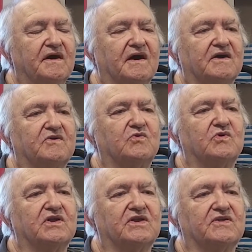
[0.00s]
I
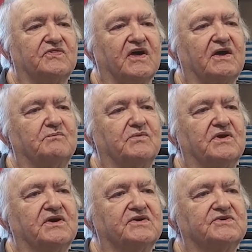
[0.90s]
quit at that
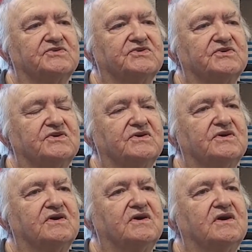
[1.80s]
place.
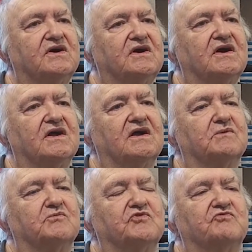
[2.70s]
And I
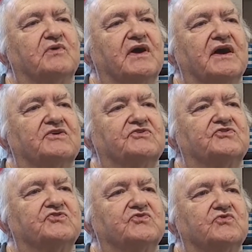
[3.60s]
moved back
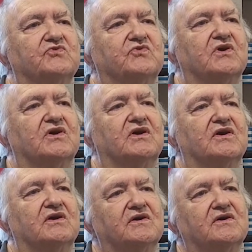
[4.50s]
to
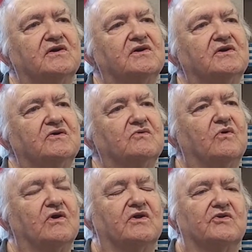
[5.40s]
uh,
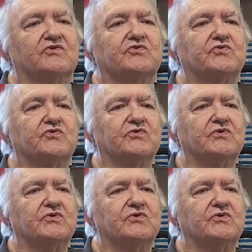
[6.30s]
Waterloo.